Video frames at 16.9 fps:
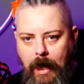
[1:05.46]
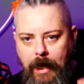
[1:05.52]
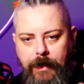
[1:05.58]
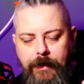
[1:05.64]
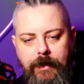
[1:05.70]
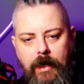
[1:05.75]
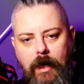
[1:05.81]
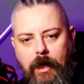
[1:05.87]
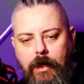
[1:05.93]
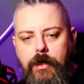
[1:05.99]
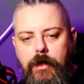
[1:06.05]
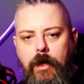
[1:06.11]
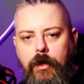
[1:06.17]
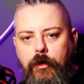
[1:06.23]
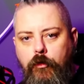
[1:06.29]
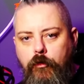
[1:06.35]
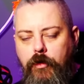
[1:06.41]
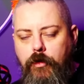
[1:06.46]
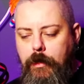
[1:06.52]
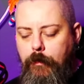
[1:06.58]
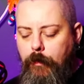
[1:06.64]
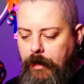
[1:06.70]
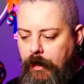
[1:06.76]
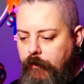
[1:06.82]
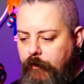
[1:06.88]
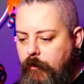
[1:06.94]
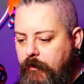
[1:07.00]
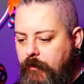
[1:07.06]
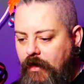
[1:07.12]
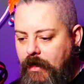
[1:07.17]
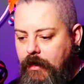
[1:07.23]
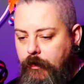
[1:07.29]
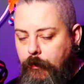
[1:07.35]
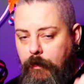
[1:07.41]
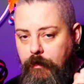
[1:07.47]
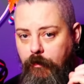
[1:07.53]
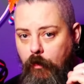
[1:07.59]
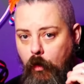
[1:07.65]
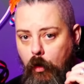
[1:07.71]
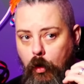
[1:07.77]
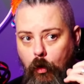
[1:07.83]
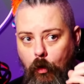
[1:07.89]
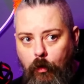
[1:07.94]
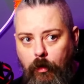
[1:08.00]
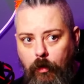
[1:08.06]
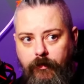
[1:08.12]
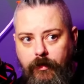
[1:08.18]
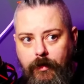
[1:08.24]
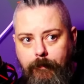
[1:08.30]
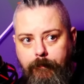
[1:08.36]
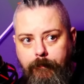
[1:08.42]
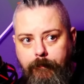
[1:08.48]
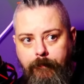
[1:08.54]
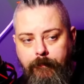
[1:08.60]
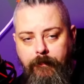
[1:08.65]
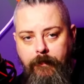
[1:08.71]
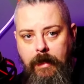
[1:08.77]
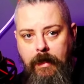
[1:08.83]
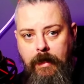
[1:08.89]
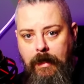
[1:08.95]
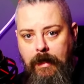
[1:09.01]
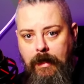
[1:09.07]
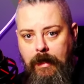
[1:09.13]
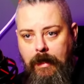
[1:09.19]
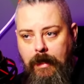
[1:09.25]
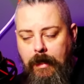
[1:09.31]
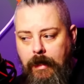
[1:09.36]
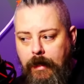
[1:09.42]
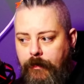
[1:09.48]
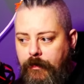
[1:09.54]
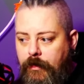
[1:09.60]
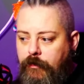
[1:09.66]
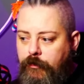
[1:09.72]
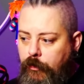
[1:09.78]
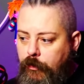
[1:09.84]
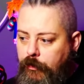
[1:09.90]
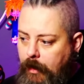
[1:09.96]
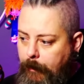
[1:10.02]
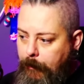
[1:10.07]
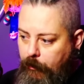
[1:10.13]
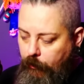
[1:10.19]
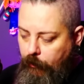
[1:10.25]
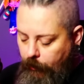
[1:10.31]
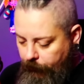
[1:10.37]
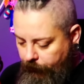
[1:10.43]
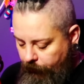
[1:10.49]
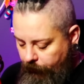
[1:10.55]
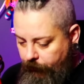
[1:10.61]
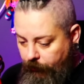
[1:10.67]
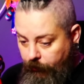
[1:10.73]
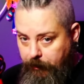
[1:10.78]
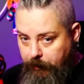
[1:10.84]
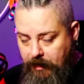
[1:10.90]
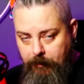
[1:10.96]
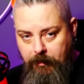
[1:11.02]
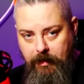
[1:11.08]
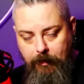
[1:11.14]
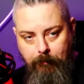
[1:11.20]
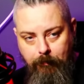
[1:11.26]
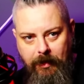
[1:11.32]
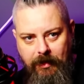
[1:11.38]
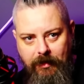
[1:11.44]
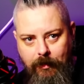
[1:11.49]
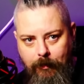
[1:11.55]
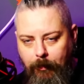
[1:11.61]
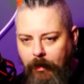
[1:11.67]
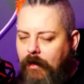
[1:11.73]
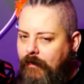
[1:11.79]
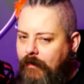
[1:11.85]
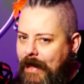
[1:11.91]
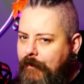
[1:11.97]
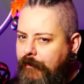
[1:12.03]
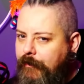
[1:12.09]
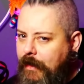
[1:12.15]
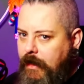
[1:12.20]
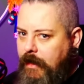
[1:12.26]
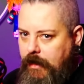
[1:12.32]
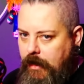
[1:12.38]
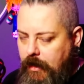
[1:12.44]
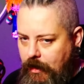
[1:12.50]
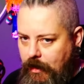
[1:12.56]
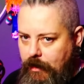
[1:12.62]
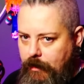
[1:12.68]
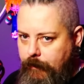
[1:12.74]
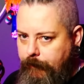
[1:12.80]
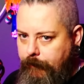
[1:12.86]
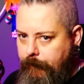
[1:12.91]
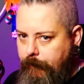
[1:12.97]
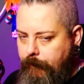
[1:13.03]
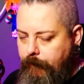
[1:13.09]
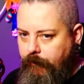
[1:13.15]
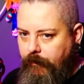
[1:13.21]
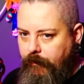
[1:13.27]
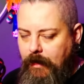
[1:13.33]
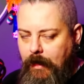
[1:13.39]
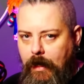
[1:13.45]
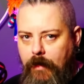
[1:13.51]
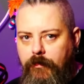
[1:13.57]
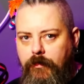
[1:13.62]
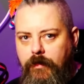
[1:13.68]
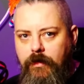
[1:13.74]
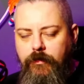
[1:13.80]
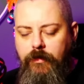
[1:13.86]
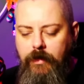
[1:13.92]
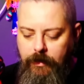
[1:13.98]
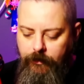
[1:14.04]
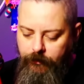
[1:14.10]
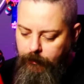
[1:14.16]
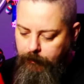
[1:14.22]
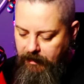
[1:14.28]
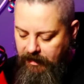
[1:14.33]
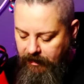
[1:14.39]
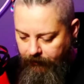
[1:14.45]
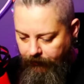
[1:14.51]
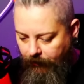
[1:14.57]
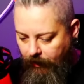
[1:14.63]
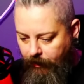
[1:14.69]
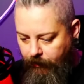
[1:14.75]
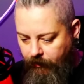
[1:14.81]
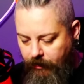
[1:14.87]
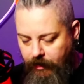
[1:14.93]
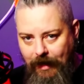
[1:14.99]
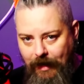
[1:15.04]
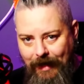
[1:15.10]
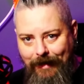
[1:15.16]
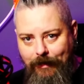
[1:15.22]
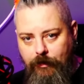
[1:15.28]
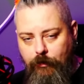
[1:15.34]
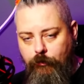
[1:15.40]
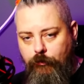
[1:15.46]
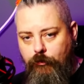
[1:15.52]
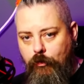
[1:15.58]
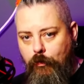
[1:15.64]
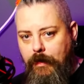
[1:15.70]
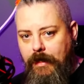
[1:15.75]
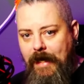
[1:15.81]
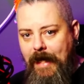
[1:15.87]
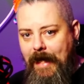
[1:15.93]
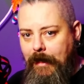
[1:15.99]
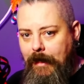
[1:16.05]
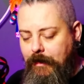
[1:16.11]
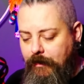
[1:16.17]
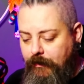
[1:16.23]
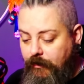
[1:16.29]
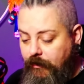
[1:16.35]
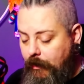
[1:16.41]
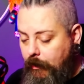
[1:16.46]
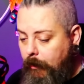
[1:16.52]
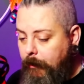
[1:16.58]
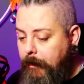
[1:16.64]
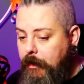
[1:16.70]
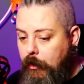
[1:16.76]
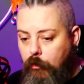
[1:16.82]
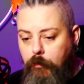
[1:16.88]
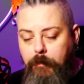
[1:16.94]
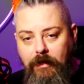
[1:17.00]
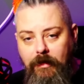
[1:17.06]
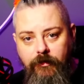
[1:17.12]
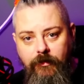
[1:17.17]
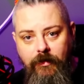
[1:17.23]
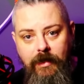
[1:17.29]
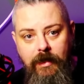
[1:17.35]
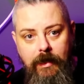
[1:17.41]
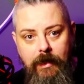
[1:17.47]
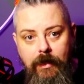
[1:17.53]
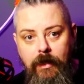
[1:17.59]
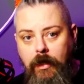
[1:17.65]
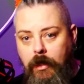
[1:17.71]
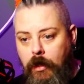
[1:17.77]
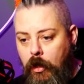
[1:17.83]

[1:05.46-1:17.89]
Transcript: And I agree one hundred percent with all of it. This could come across as just me being bitter, but I've left it a year. And this isn't me firing at Joe and Elliot. There'll be no piss taking